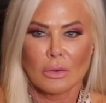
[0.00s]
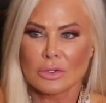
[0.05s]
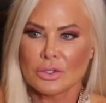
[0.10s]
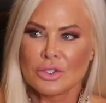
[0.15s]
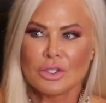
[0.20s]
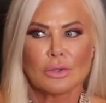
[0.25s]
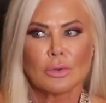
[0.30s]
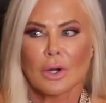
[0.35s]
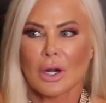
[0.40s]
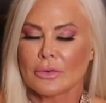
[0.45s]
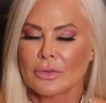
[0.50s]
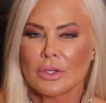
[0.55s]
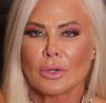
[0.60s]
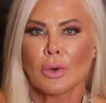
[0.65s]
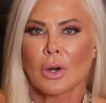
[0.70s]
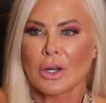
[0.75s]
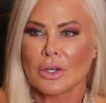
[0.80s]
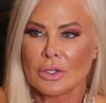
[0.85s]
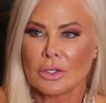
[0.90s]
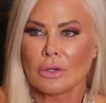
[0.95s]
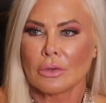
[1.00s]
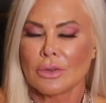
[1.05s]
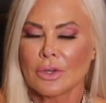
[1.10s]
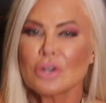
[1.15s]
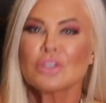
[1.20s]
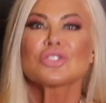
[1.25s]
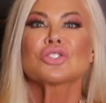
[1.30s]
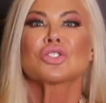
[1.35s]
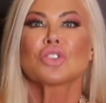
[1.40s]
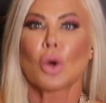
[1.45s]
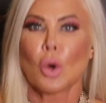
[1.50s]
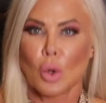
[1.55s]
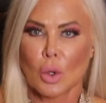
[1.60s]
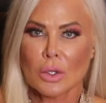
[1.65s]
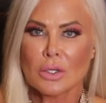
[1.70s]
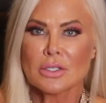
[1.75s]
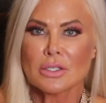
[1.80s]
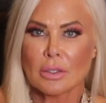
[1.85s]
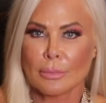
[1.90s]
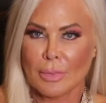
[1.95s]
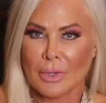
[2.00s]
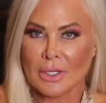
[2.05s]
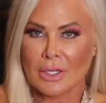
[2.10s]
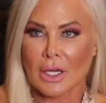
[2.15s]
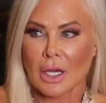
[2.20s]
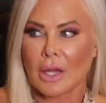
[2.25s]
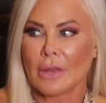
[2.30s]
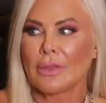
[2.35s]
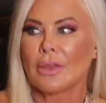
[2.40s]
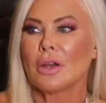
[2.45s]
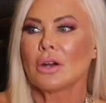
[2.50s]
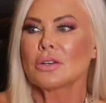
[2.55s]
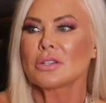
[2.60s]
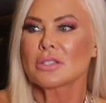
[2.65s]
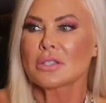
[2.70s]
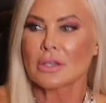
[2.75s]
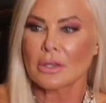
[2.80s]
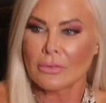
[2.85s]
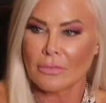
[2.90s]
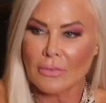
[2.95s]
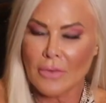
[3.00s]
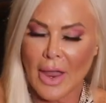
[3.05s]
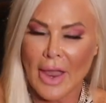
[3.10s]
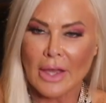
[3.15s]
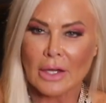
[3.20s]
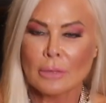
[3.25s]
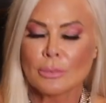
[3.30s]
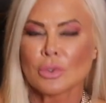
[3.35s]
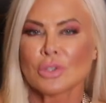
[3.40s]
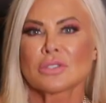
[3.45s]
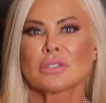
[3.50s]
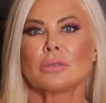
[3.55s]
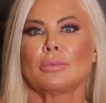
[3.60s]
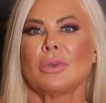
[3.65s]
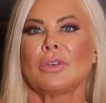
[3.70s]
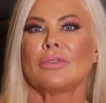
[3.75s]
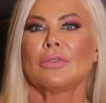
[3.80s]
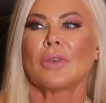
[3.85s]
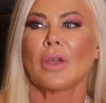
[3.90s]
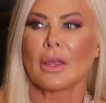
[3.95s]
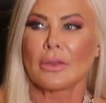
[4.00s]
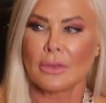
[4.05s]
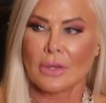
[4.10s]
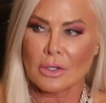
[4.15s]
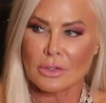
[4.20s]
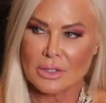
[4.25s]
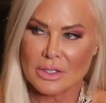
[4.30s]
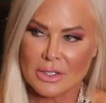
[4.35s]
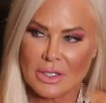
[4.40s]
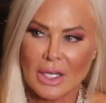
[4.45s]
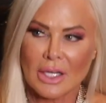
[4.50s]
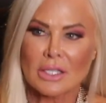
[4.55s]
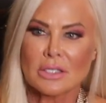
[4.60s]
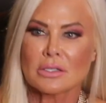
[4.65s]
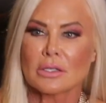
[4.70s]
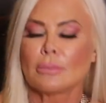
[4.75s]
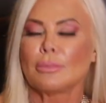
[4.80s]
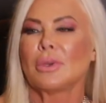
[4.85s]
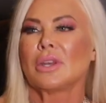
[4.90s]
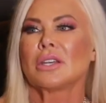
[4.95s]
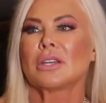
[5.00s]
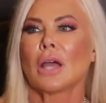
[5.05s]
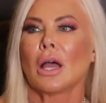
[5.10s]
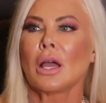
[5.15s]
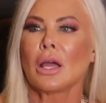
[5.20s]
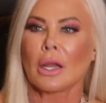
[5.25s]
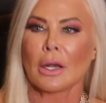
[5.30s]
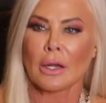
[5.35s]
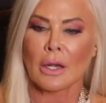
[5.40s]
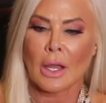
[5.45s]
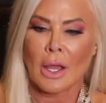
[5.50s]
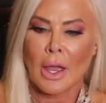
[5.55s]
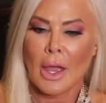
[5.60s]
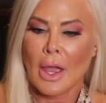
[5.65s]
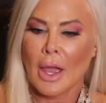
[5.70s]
do whatever you want to do. There's chores to be done. There's animals to be fed. There's things to be done.